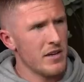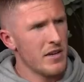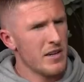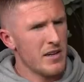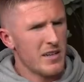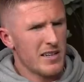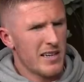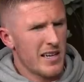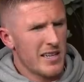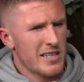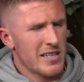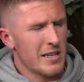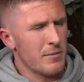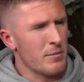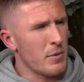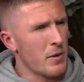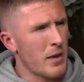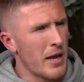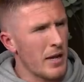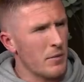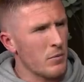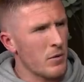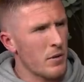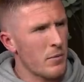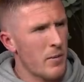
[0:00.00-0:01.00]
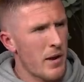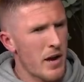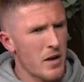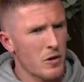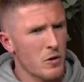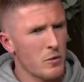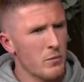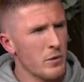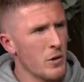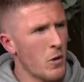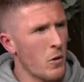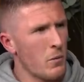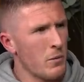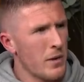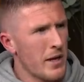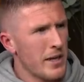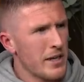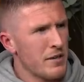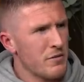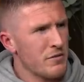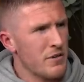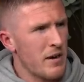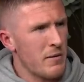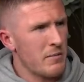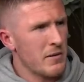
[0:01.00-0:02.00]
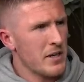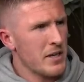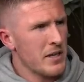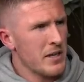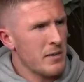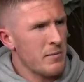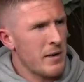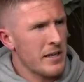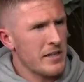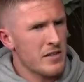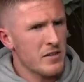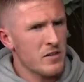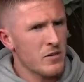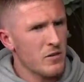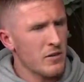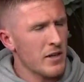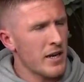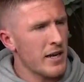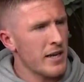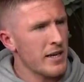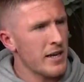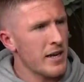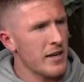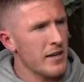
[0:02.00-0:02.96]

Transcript: I said, but lad, what about coming home, lad? Your family and your mates and all that, yeah?